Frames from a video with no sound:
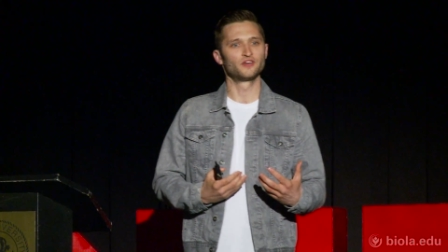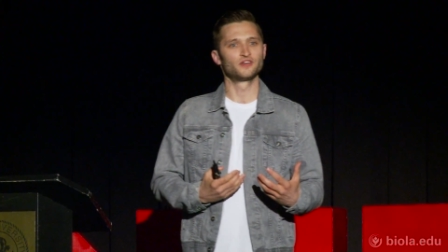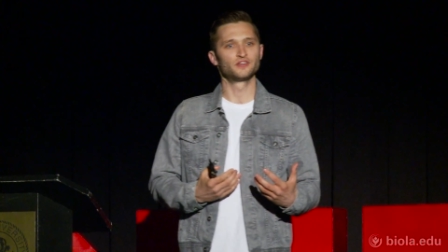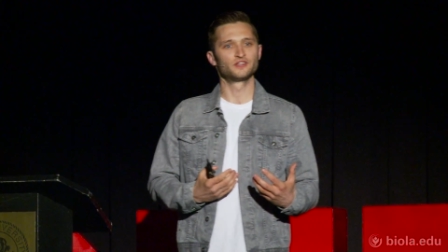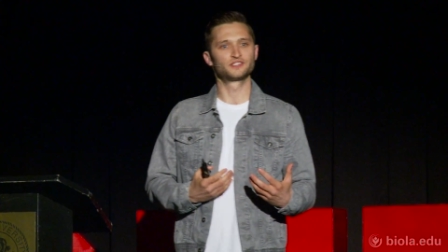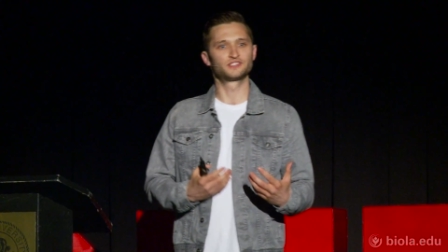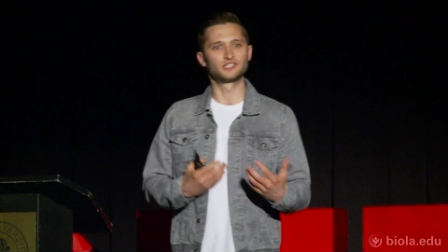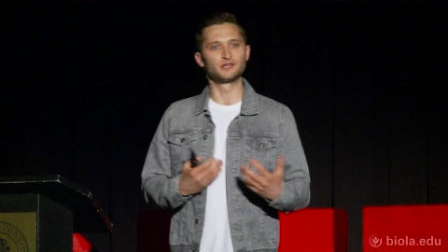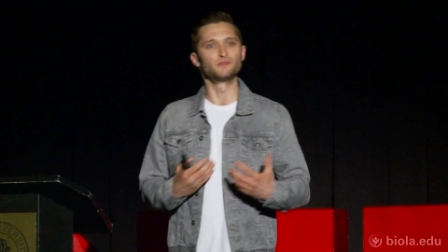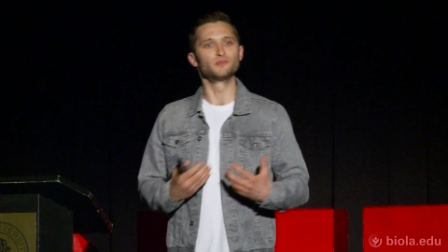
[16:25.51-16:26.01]

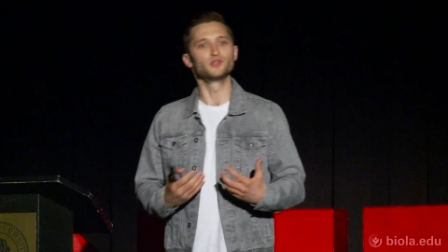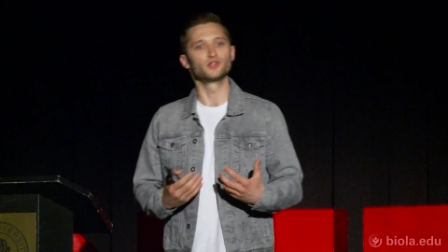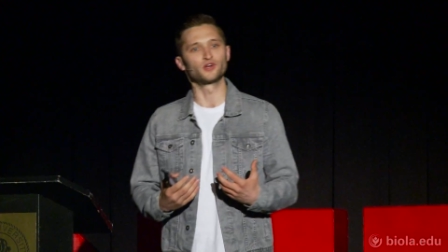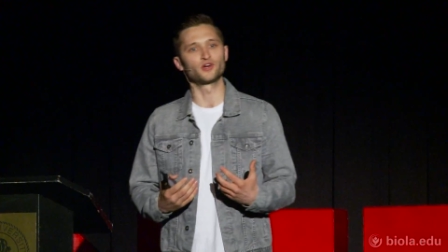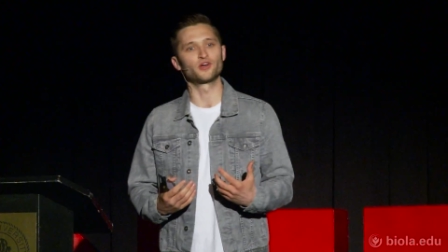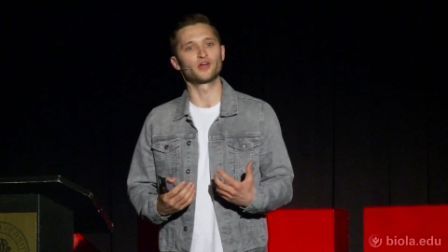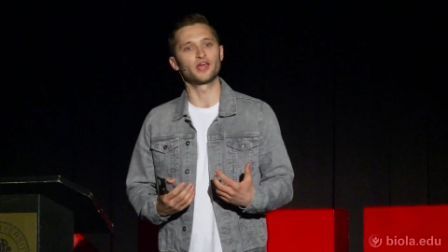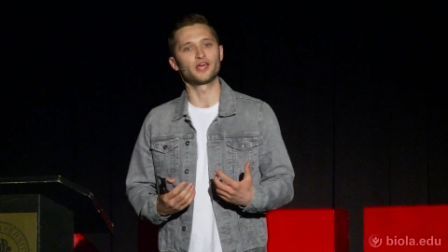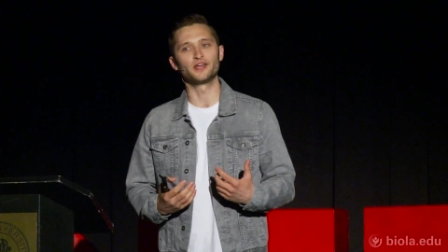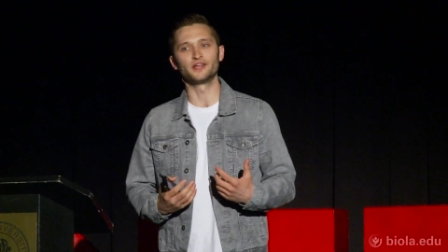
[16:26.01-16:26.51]

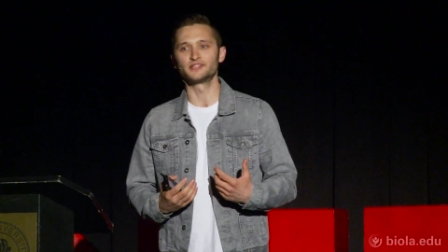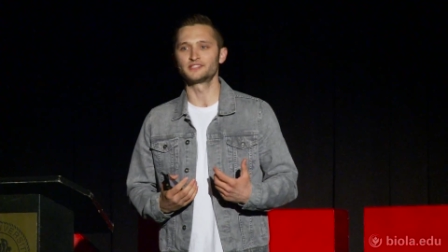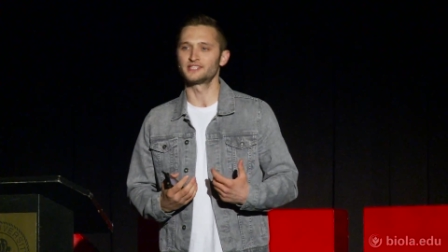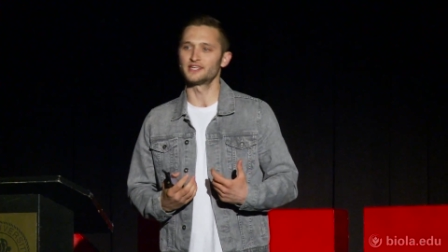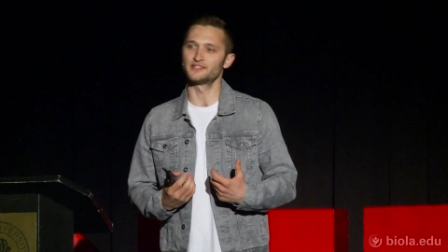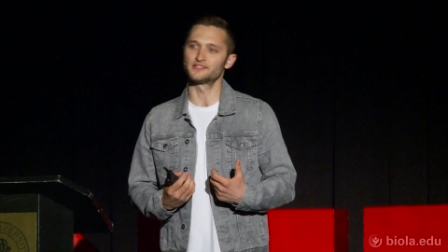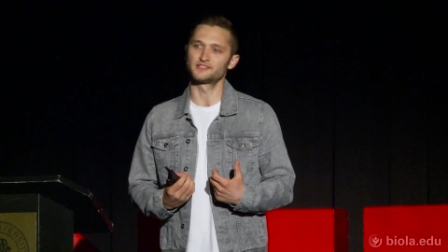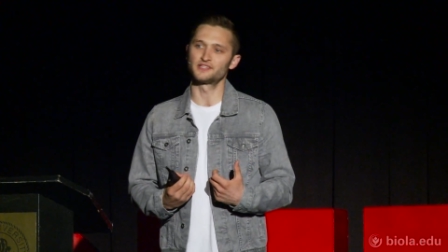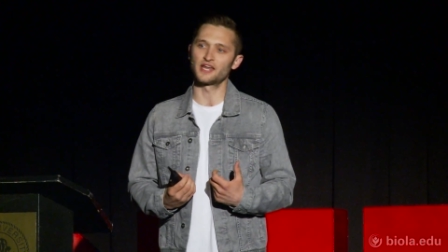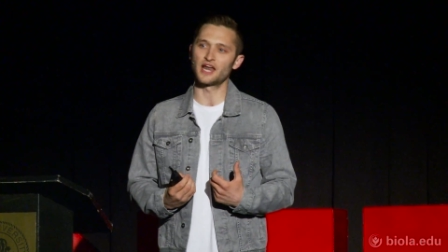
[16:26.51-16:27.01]
similar in a
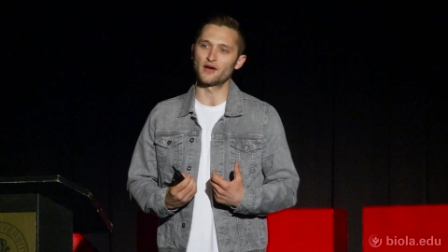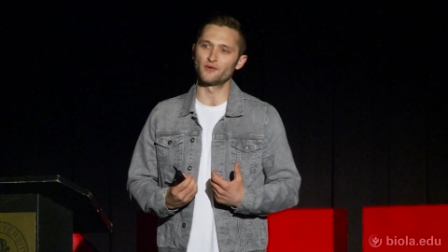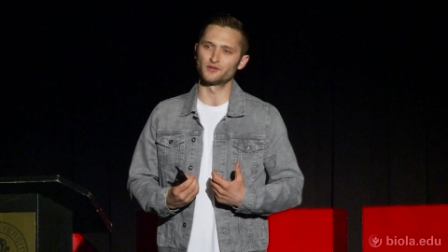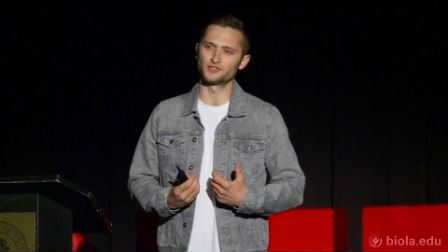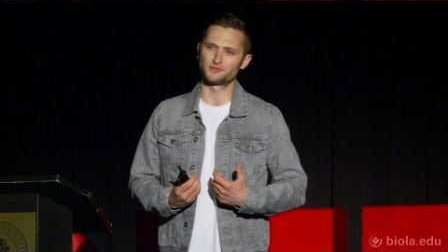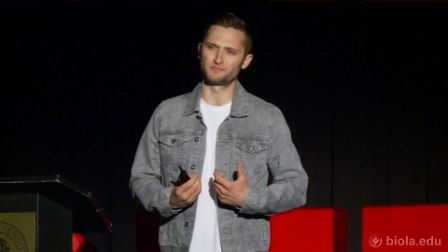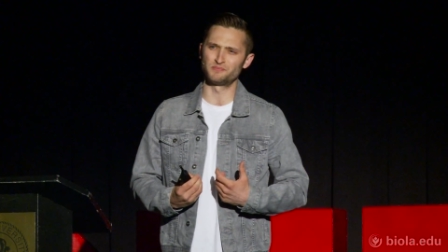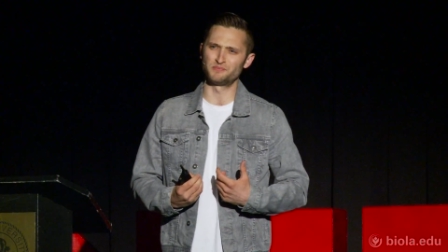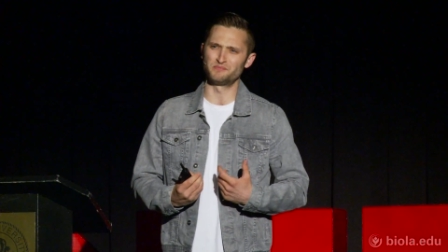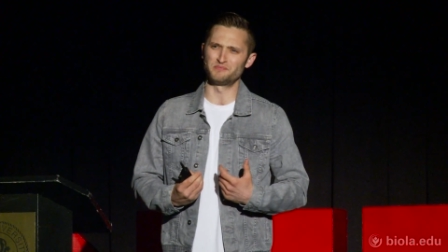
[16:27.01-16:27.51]
sense that I
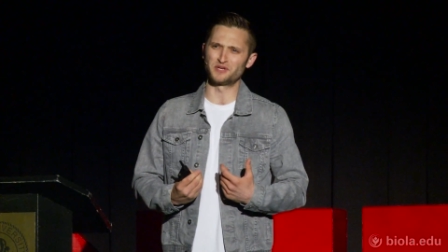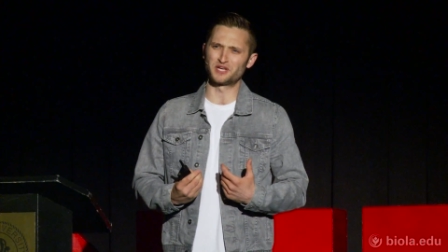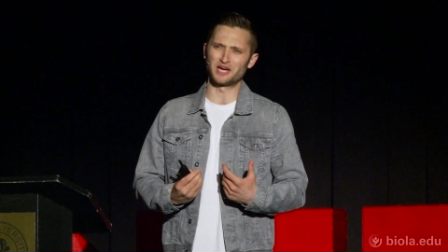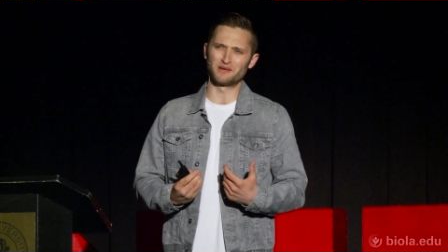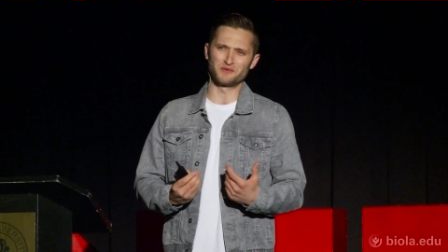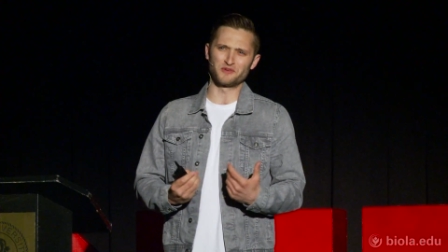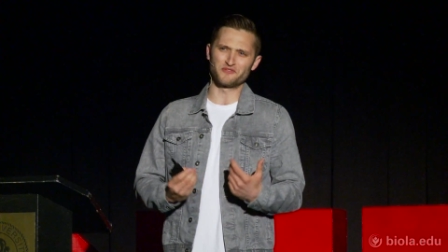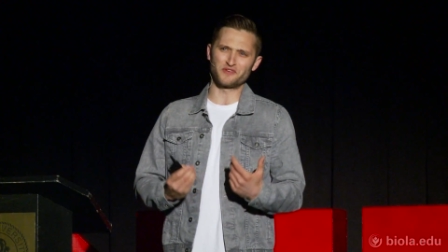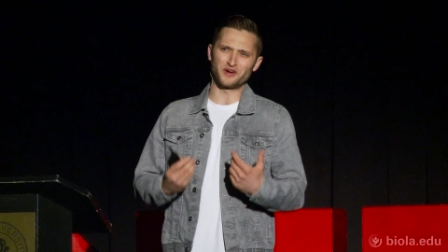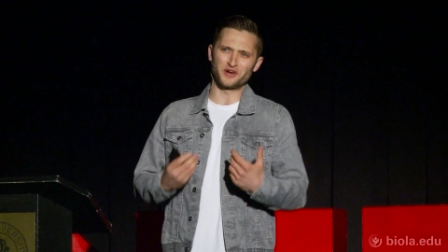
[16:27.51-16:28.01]
was
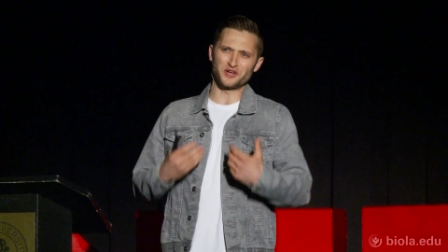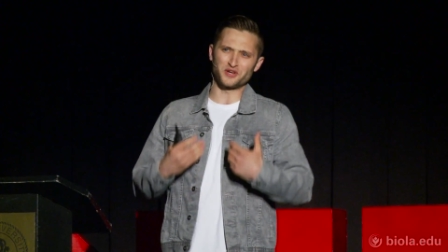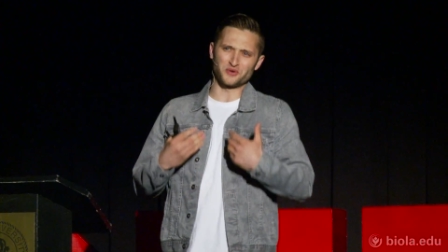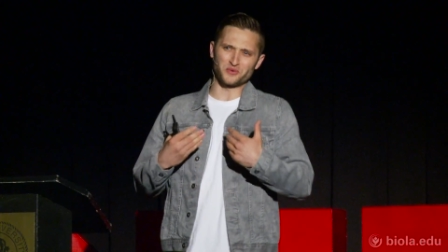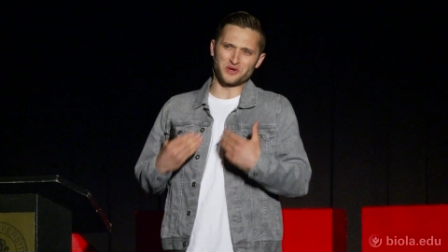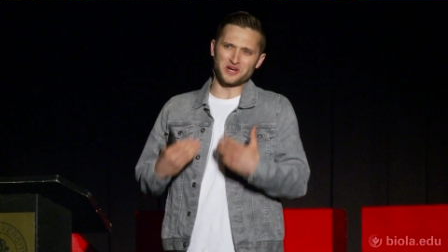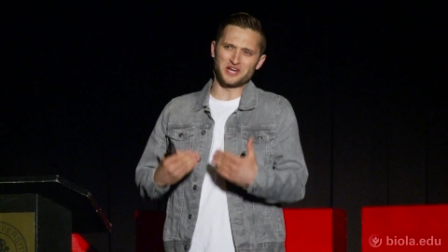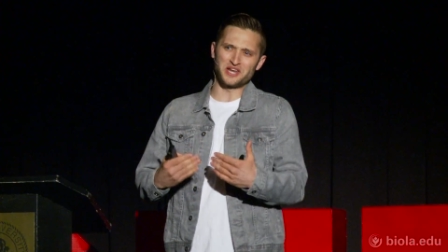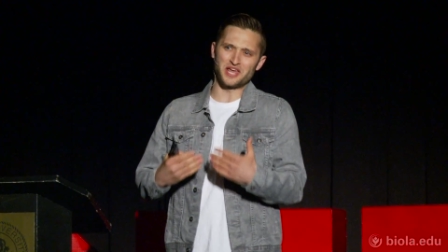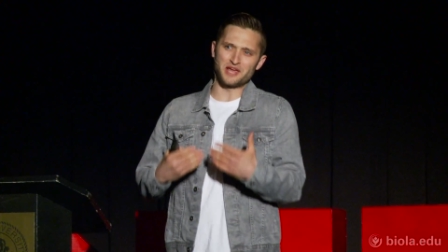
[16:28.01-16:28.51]
becoming very
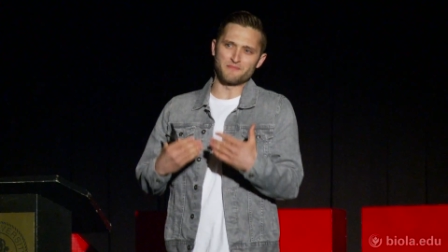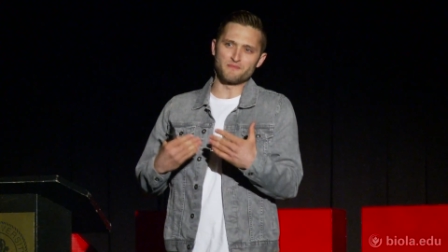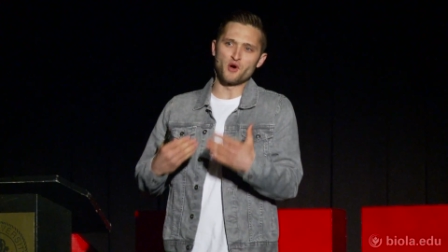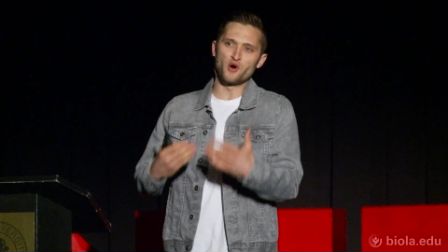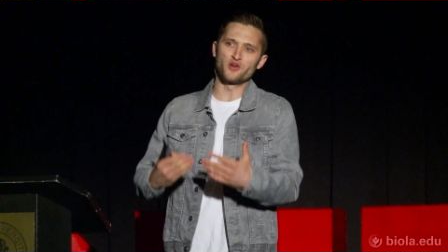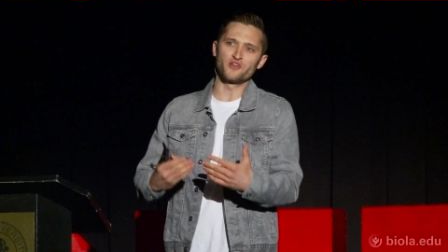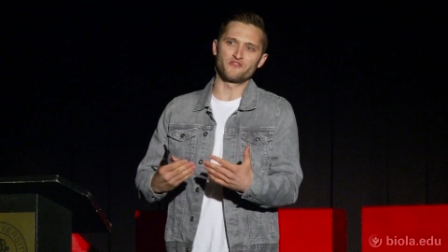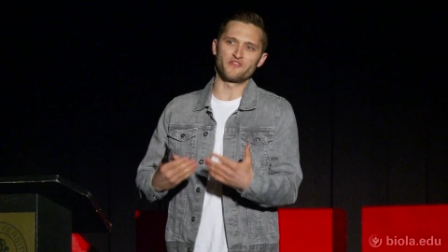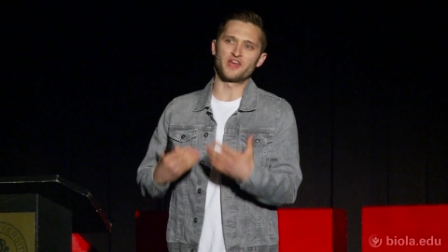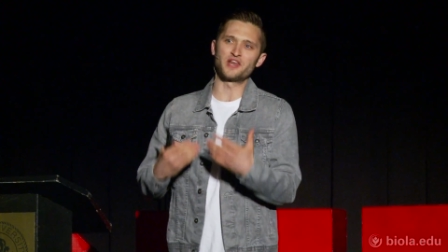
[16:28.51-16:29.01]
greedy and
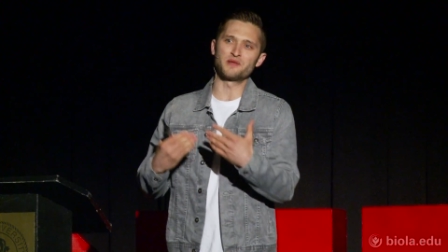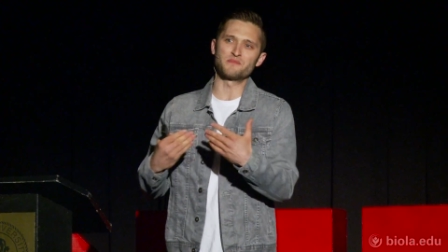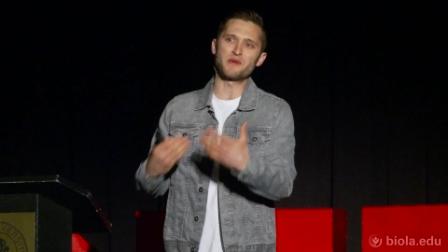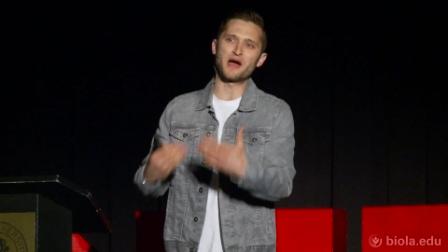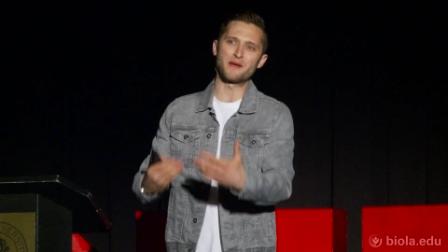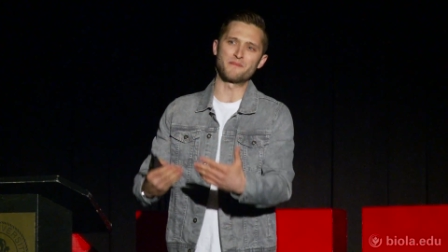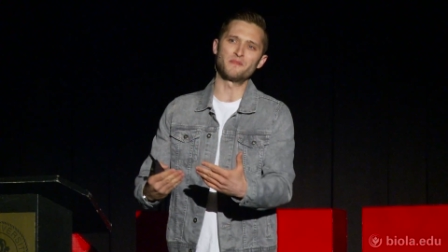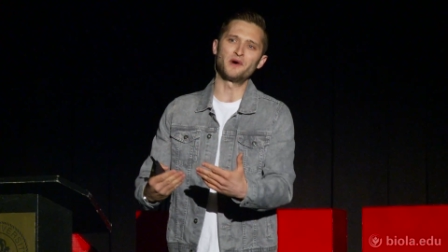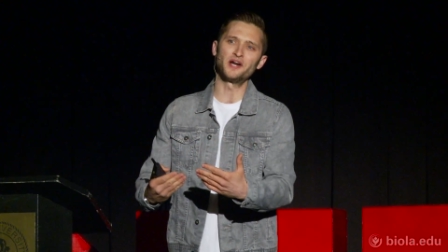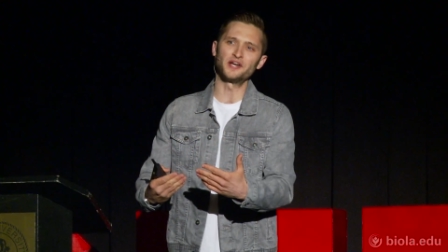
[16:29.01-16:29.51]
motivated
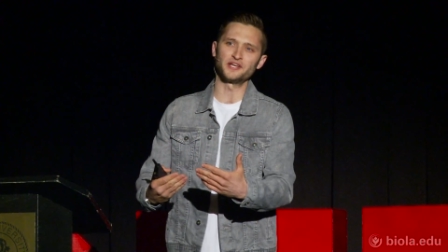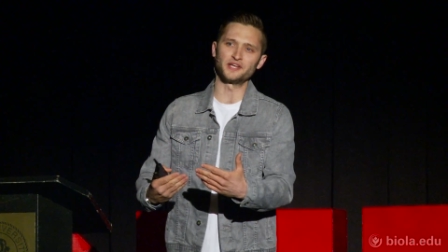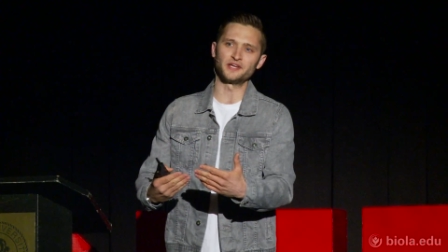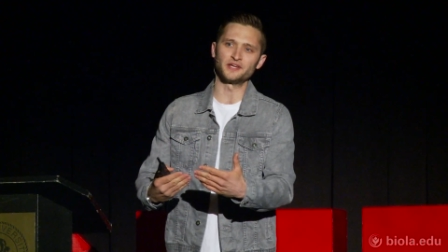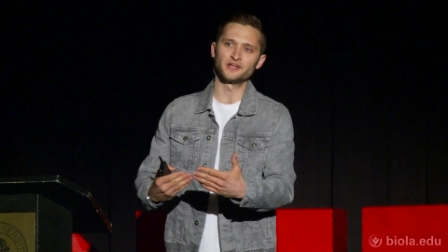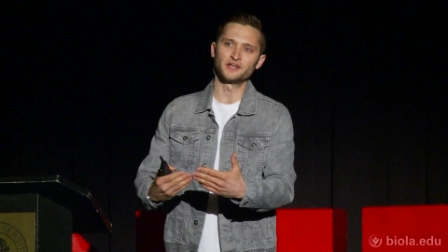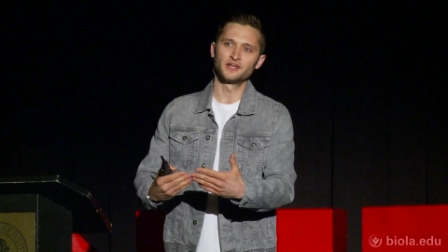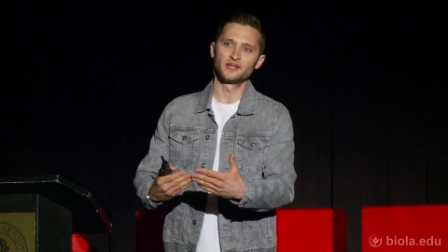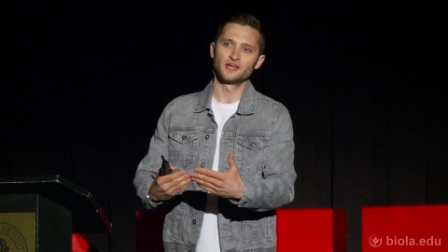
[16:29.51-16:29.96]
by money,